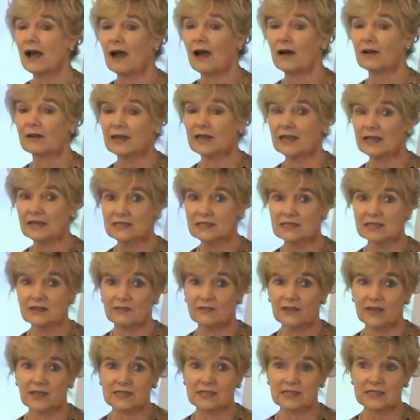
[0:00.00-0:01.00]
Our next
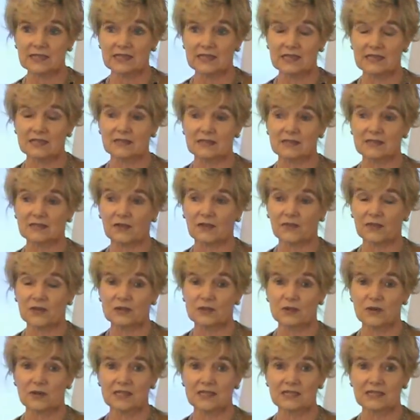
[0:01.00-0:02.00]
event is on the
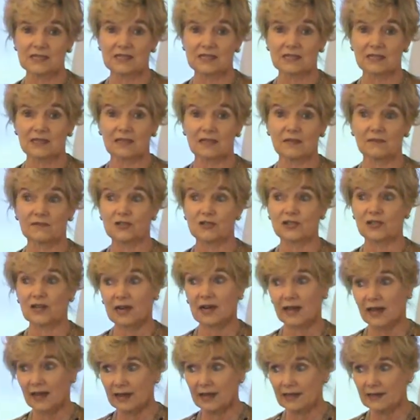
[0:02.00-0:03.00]
26th of
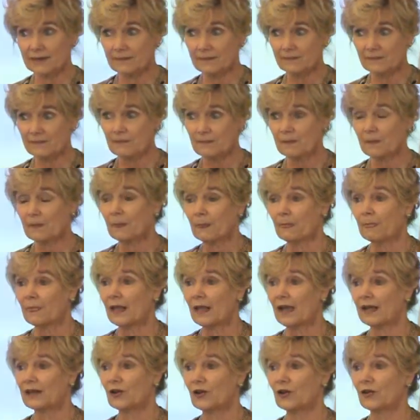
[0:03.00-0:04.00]
July.
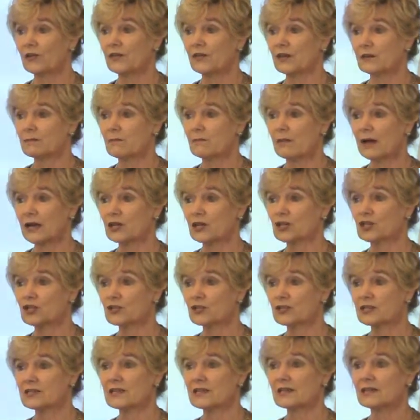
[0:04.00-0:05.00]
I know that Mike
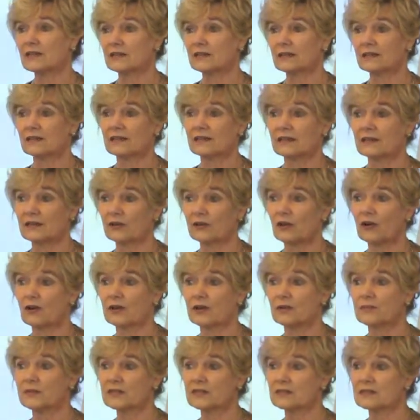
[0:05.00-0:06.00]
Schussler, the
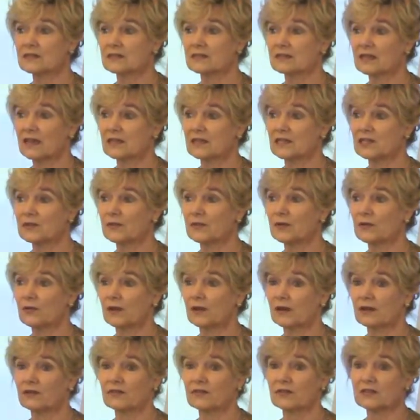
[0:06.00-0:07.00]
economist, is going to be one
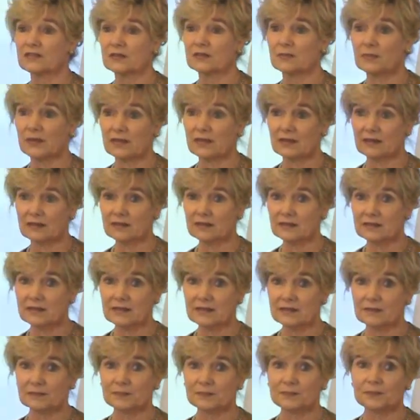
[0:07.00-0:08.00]
of the
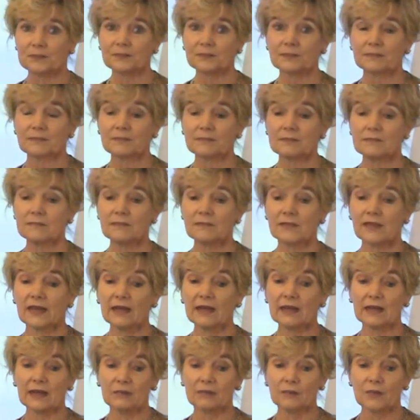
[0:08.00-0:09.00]
speakers.
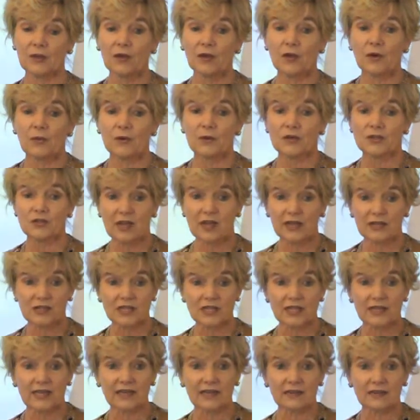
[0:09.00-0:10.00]
We're trying to
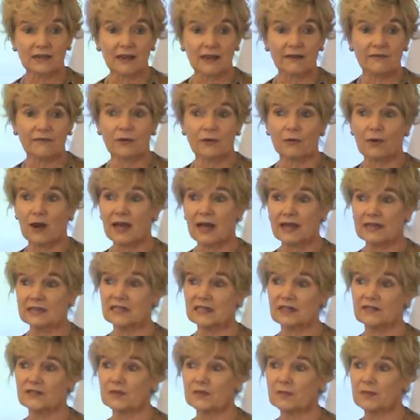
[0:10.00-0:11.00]
get a
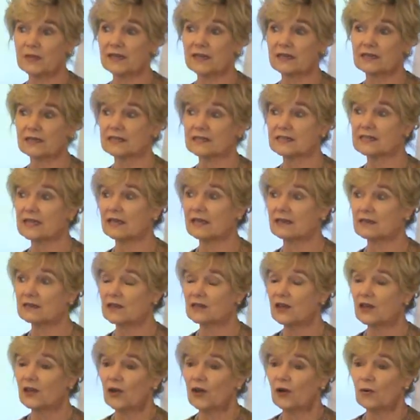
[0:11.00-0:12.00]
variety of speakers, and
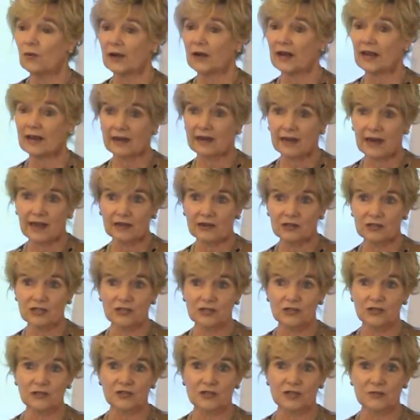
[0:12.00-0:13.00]
what I'd like to
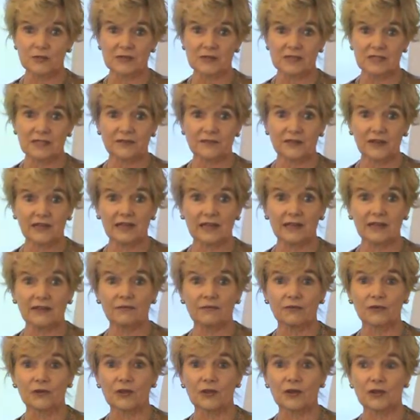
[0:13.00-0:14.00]
do specifically
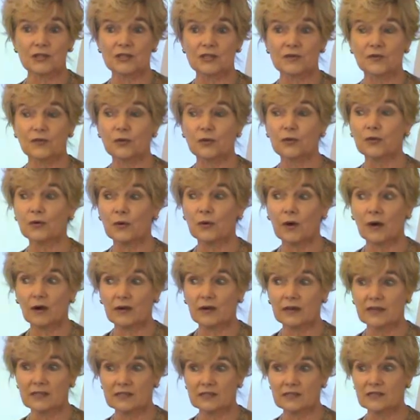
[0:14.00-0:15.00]
for those of you who
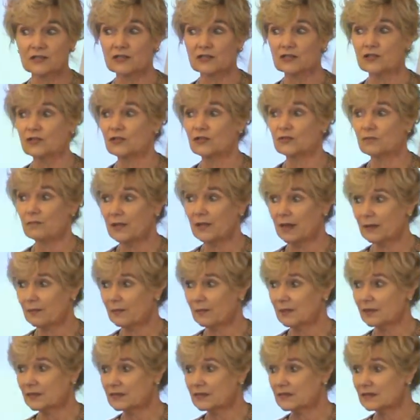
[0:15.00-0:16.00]
are Institute
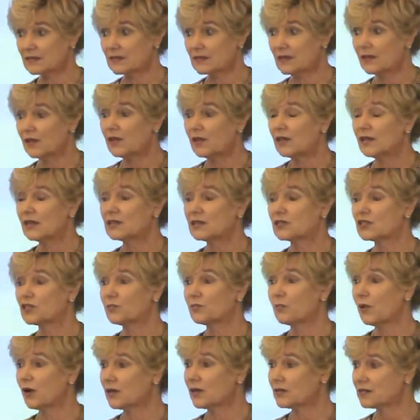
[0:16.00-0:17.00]
members is to
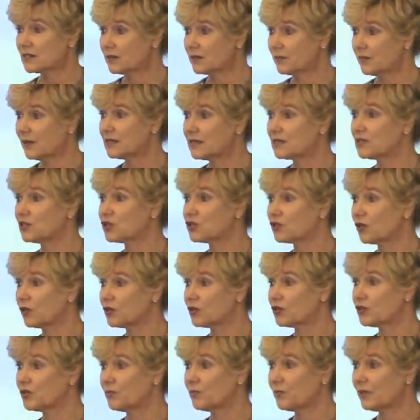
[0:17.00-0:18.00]
pass the message
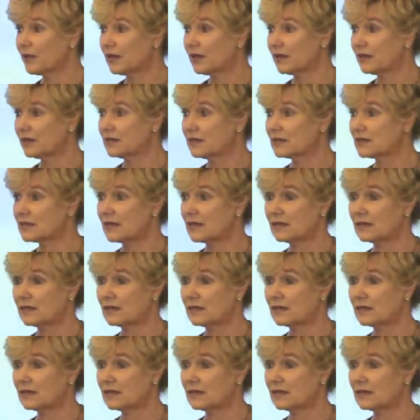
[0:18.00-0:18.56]
on to peers